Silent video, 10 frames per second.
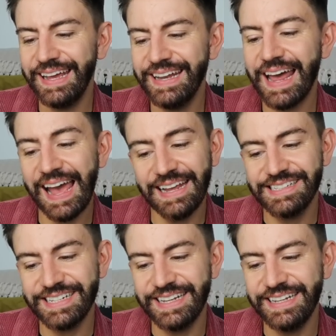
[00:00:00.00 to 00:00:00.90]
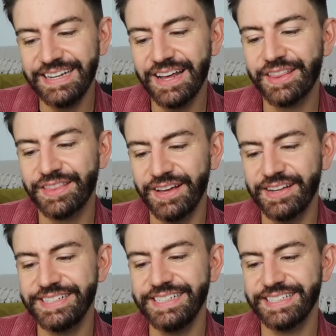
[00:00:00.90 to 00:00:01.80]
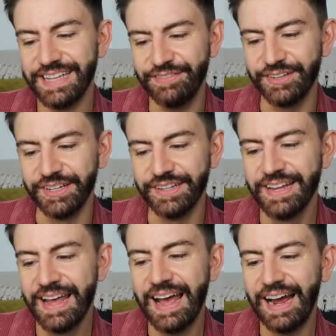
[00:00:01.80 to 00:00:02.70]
in 1837,